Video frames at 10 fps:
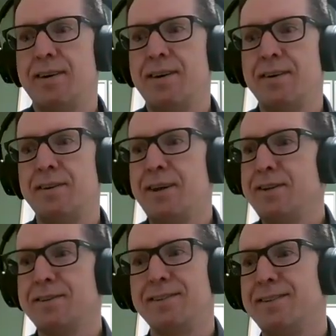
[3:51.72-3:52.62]

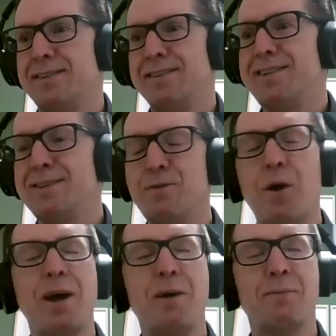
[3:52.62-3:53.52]
Yes, this is who
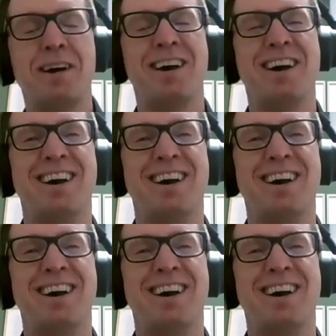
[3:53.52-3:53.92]
I am.